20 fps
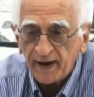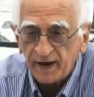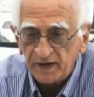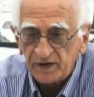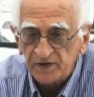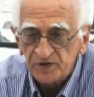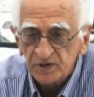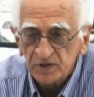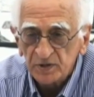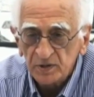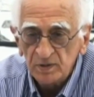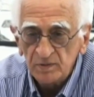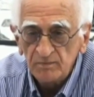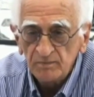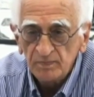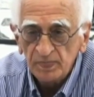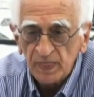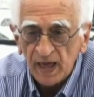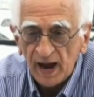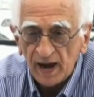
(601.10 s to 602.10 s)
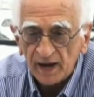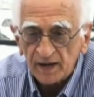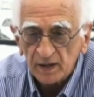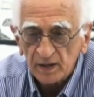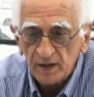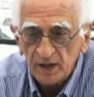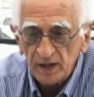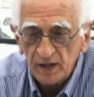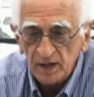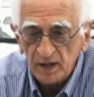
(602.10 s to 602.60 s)
decades
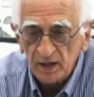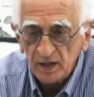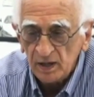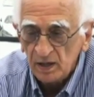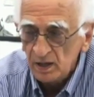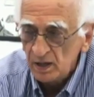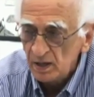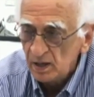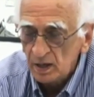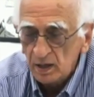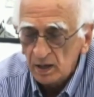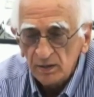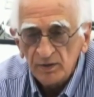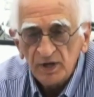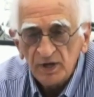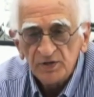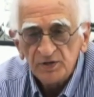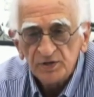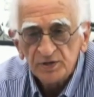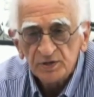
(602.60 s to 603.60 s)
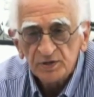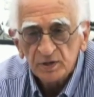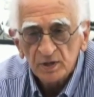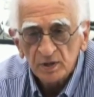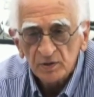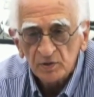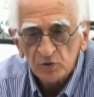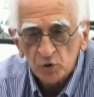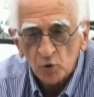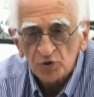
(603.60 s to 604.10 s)
that
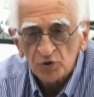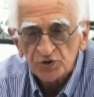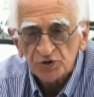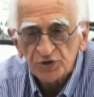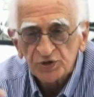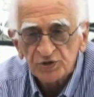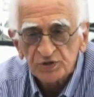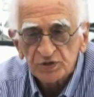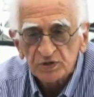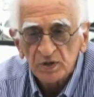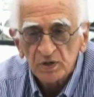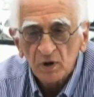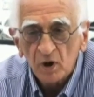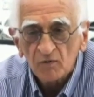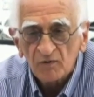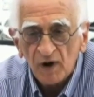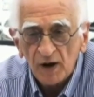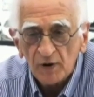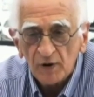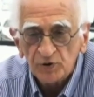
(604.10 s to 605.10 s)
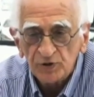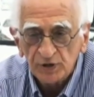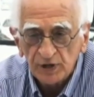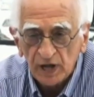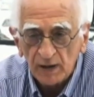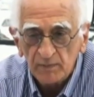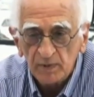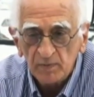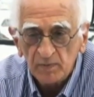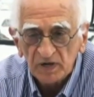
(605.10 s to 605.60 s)
these sources of
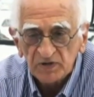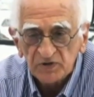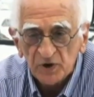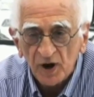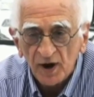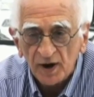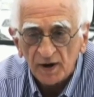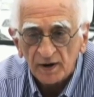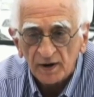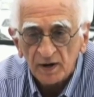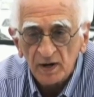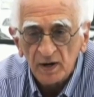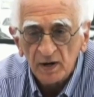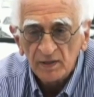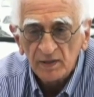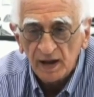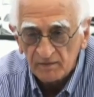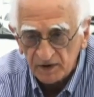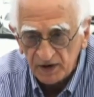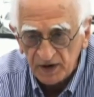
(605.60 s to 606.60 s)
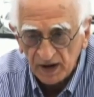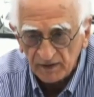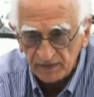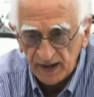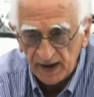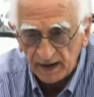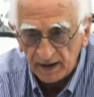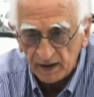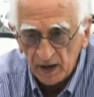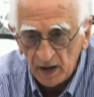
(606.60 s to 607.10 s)
hydrogen can be much higher. They
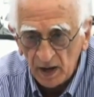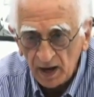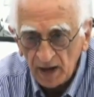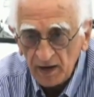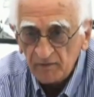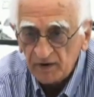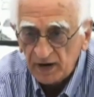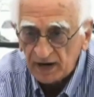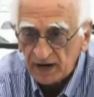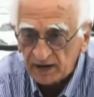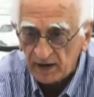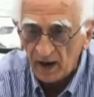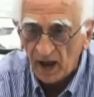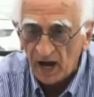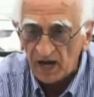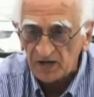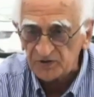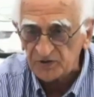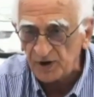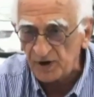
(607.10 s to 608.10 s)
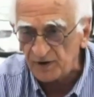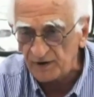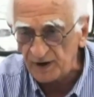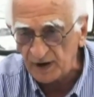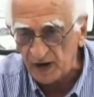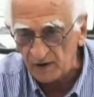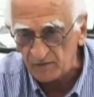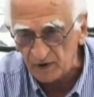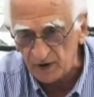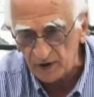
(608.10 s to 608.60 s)
haven't done that. Even at
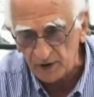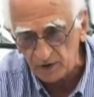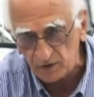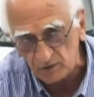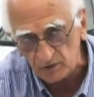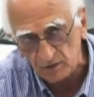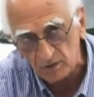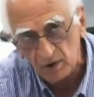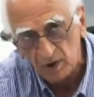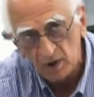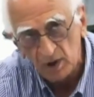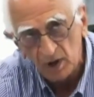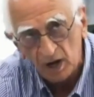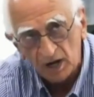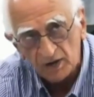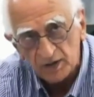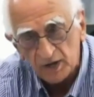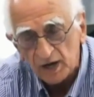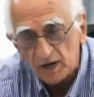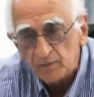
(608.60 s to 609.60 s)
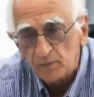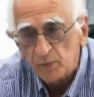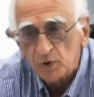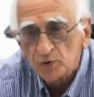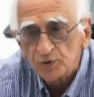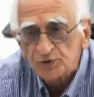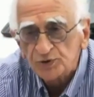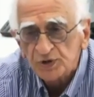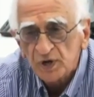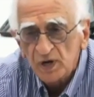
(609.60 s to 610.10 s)
last hearing I went to, I
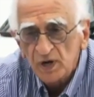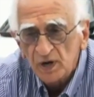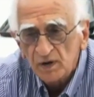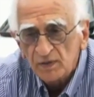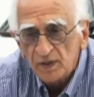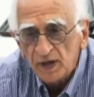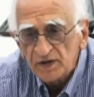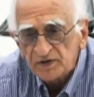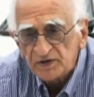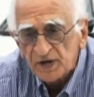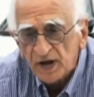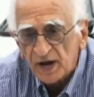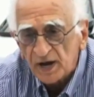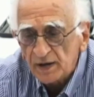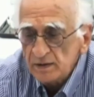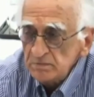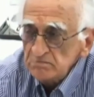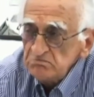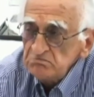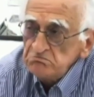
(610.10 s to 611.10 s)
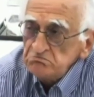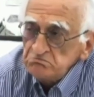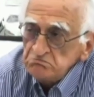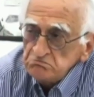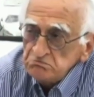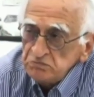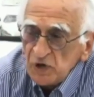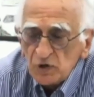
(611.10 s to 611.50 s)
think at Bruce, they said